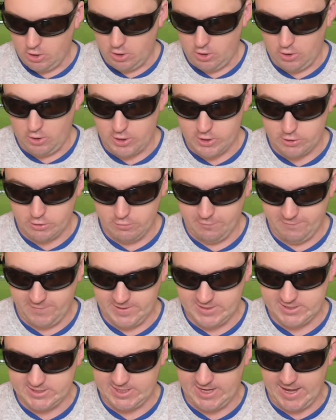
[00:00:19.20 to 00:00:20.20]
Oh, youth
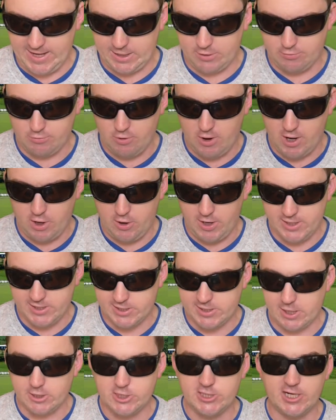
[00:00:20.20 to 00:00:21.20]
intake. Right, I need
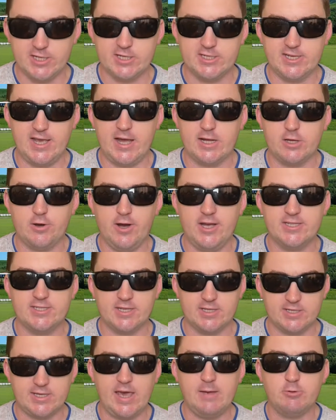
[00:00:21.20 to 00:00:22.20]
to go check this out, guys.
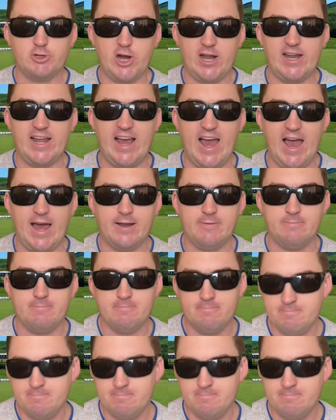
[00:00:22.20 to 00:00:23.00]
Let's keep training hard.